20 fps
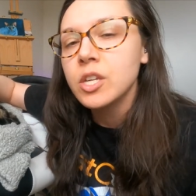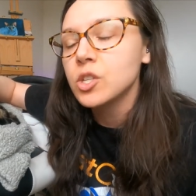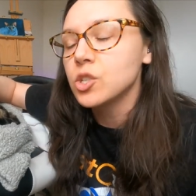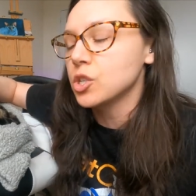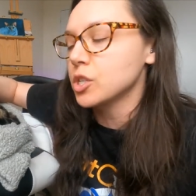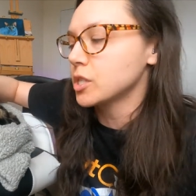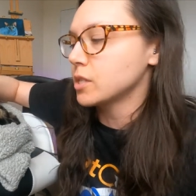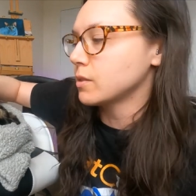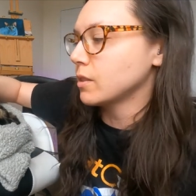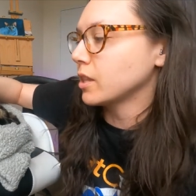
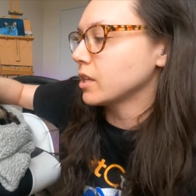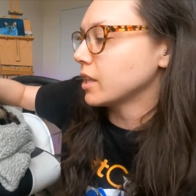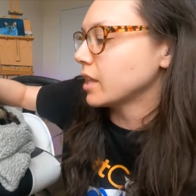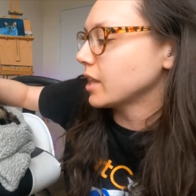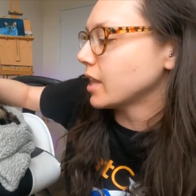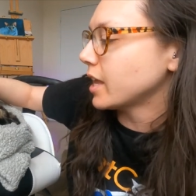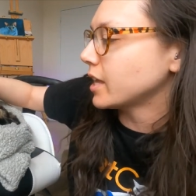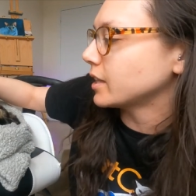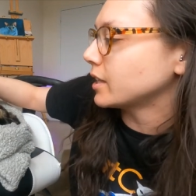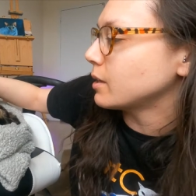Just
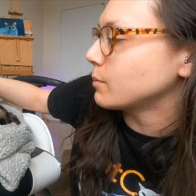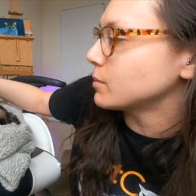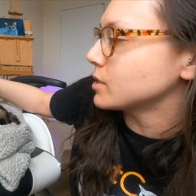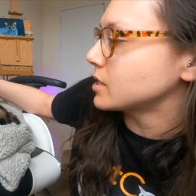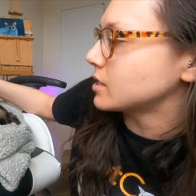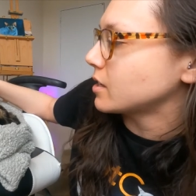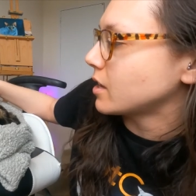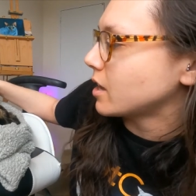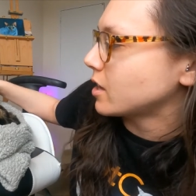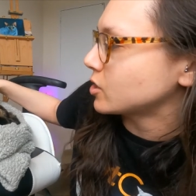lightly
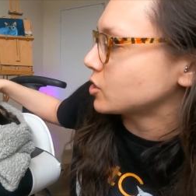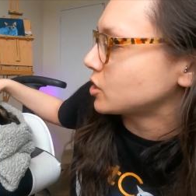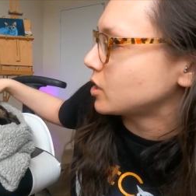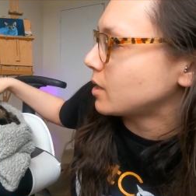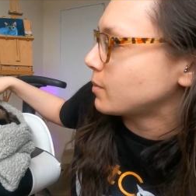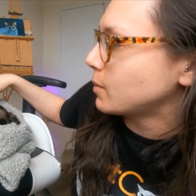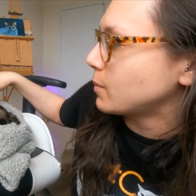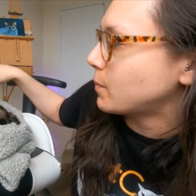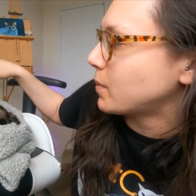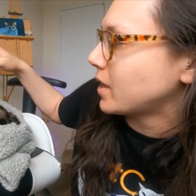massage
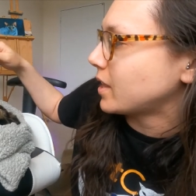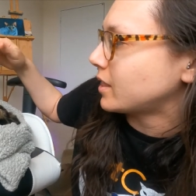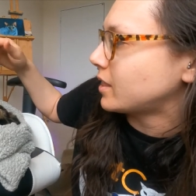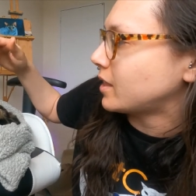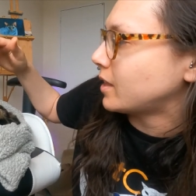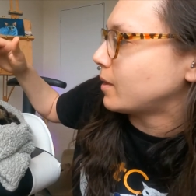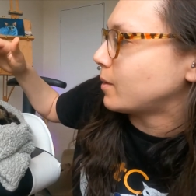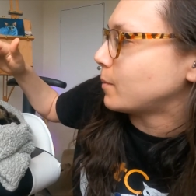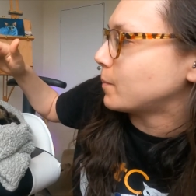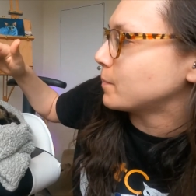them and pet
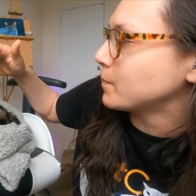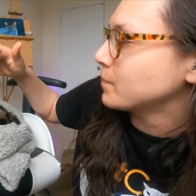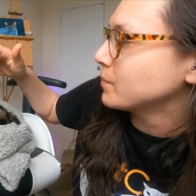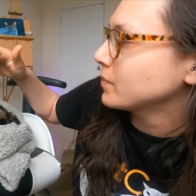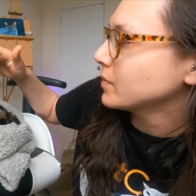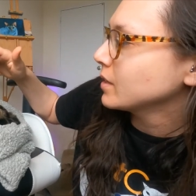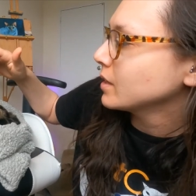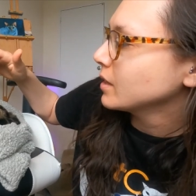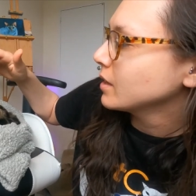them.